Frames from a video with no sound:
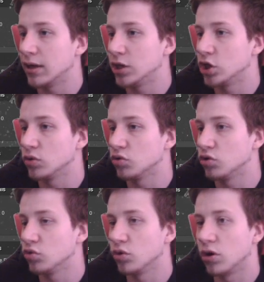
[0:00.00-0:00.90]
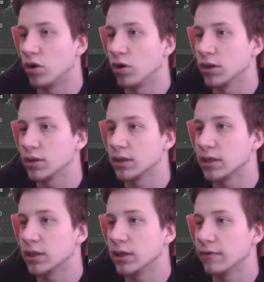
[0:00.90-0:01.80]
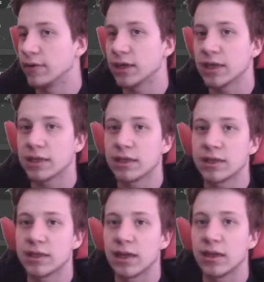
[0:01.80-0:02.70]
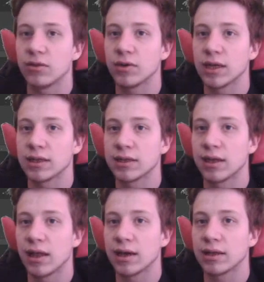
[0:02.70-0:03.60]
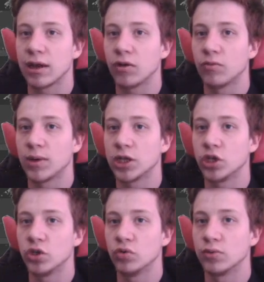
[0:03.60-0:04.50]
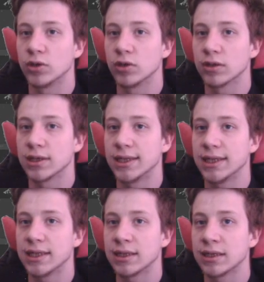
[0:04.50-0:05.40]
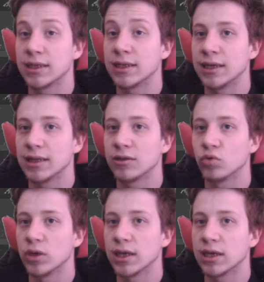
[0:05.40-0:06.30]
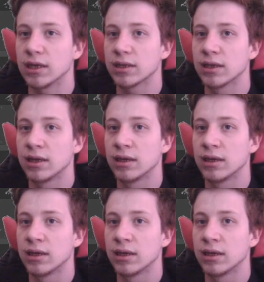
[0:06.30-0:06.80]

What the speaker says: It shows you all the vertices and you can select how much you want it to decrease.